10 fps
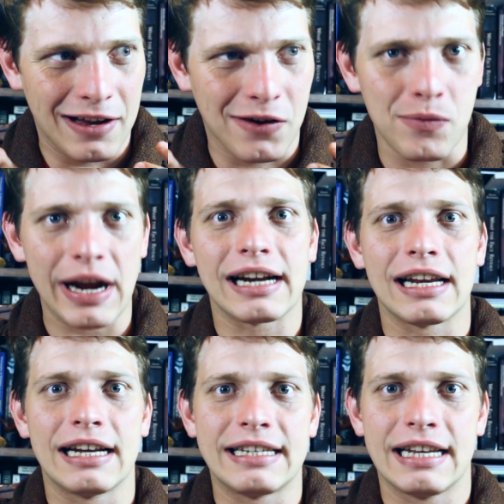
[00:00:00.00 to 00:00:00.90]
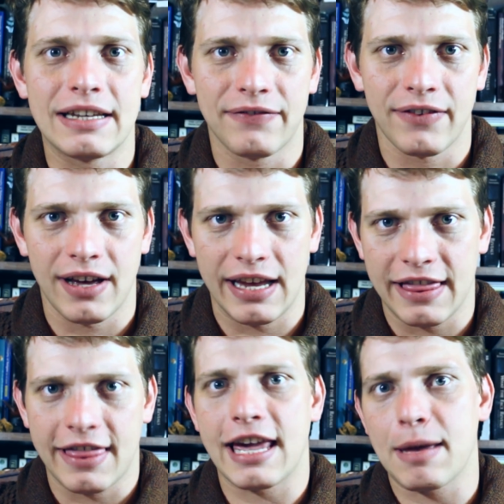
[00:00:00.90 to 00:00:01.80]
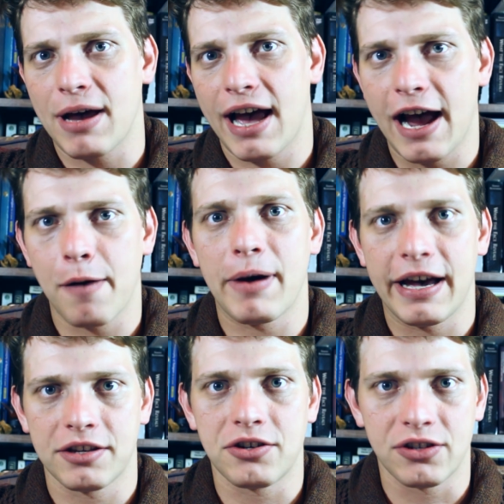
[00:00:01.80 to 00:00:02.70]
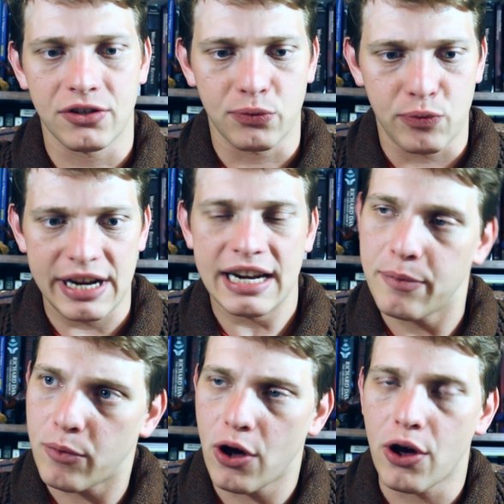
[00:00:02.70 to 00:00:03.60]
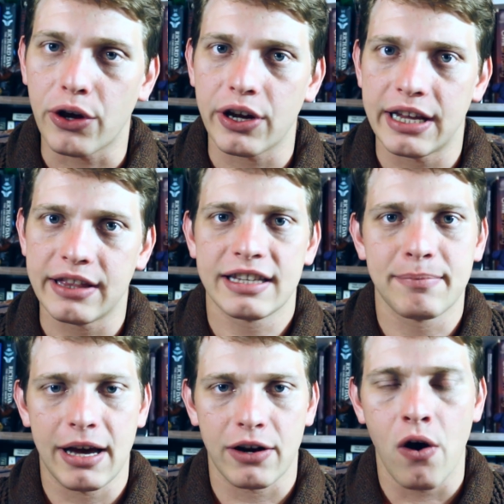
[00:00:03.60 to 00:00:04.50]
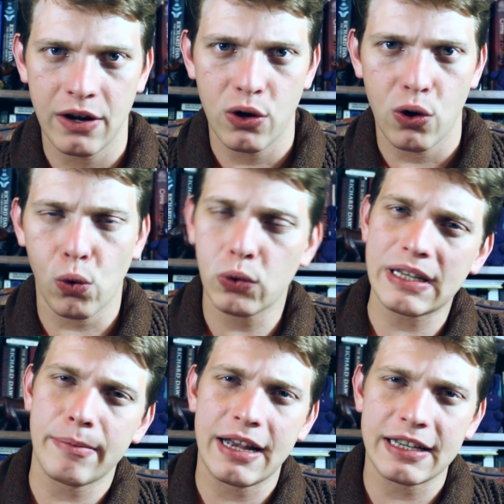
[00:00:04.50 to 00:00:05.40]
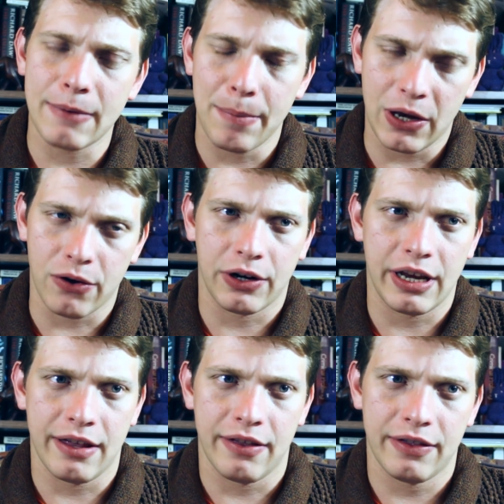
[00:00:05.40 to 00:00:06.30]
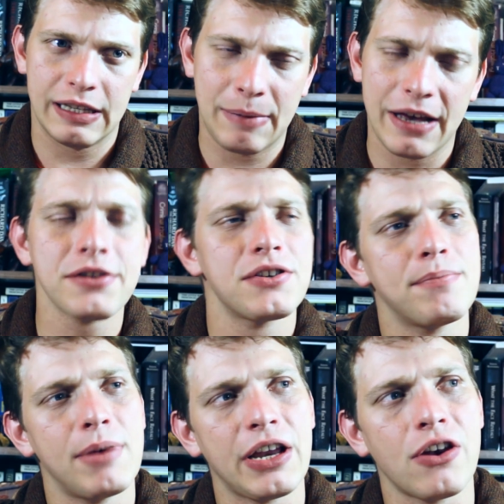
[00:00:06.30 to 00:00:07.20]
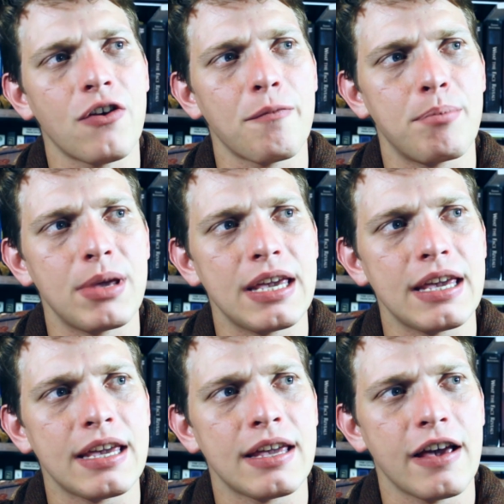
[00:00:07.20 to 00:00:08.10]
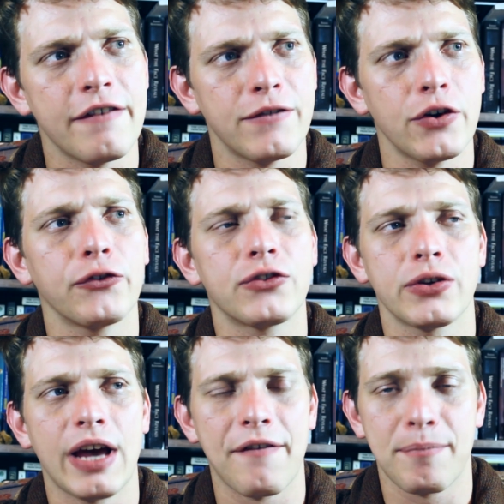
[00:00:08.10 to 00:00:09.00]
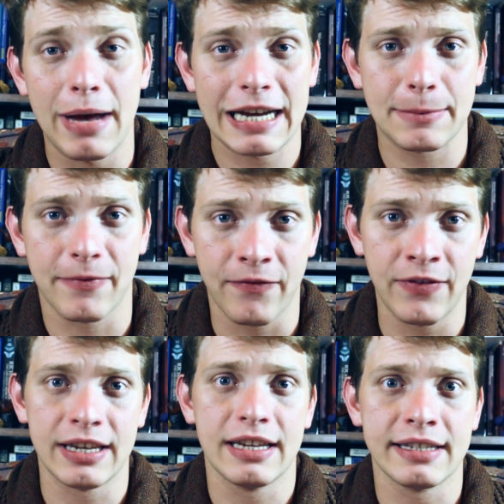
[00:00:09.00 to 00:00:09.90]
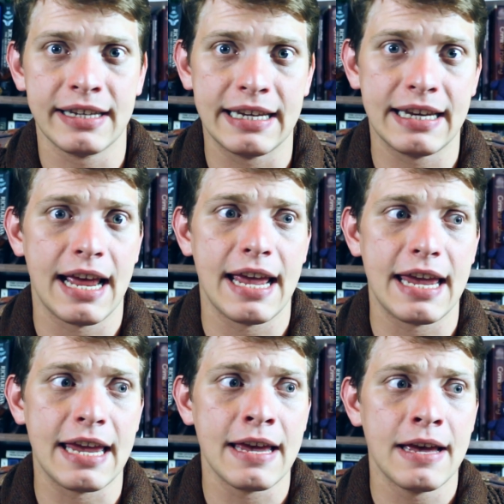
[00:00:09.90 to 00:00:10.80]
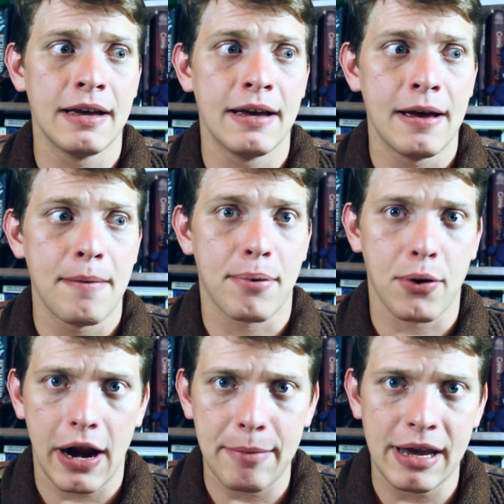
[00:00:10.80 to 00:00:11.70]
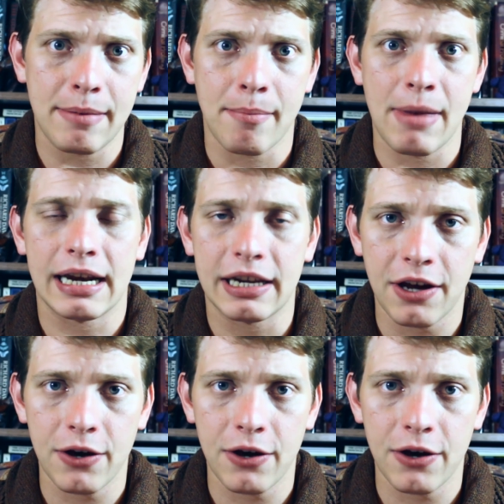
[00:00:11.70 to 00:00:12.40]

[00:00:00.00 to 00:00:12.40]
correctly identify and think about how pathogens really work in this manner. Or something else might be going on here. This pathogen might not be evolved to have maximum fitness in a primate mammalian